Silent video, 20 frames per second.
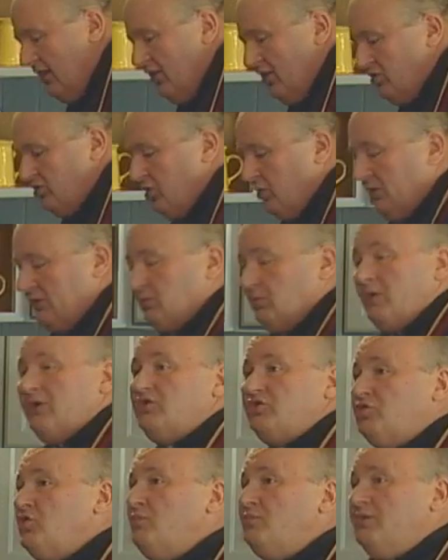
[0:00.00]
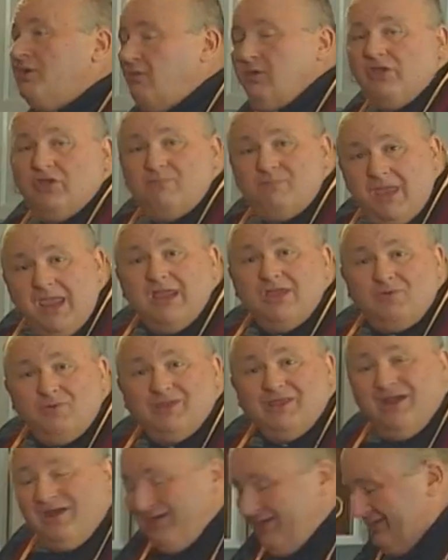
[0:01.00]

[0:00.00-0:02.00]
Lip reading: show us one soup that we could make with our